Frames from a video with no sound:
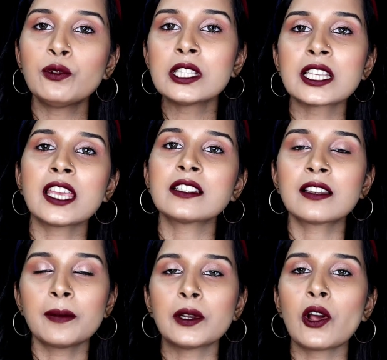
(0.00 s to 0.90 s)
full size
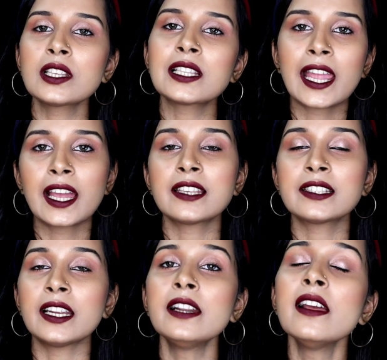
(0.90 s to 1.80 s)
lip gloss, like I
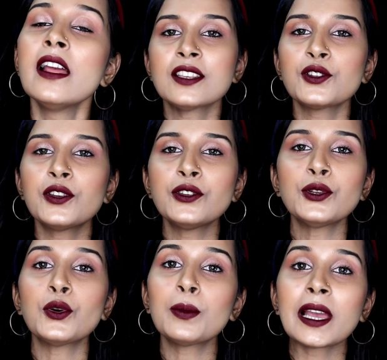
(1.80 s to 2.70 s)
said. So if
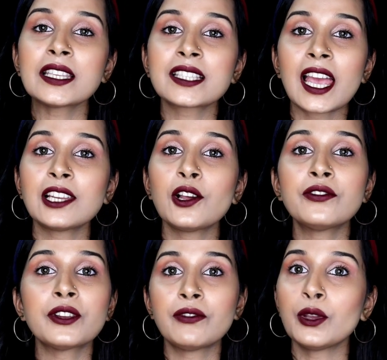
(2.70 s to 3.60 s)
you know my style
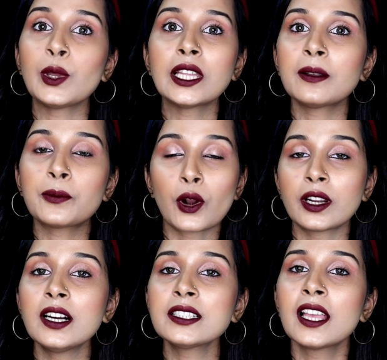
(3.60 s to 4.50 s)
of reviewing the
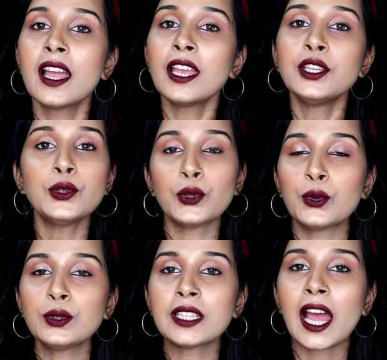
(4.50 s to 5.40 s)
products, you
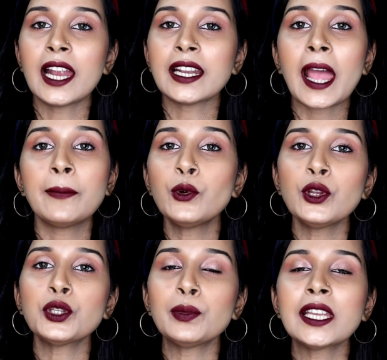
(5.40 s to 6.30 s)
know that I'm
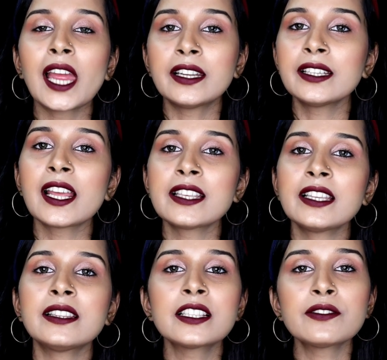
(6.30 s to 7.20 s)
going to be
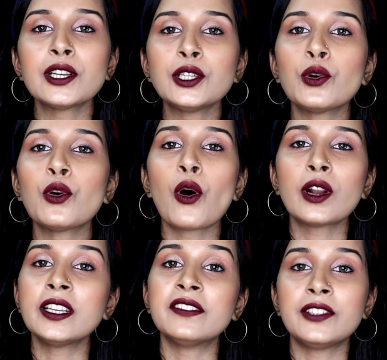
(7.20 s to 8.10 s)
categorizing this video
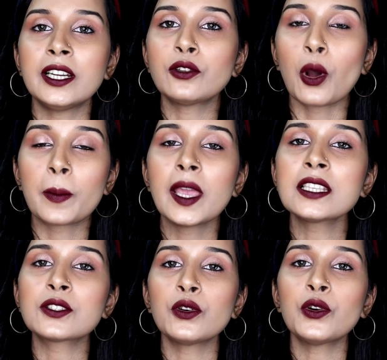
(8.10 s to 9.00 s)
on different
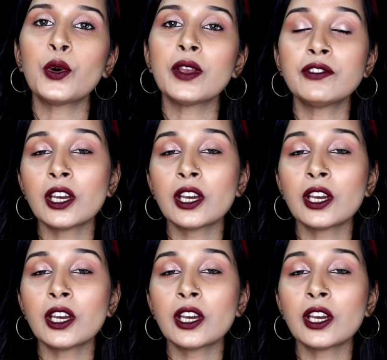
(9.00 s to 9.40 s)
topics. So if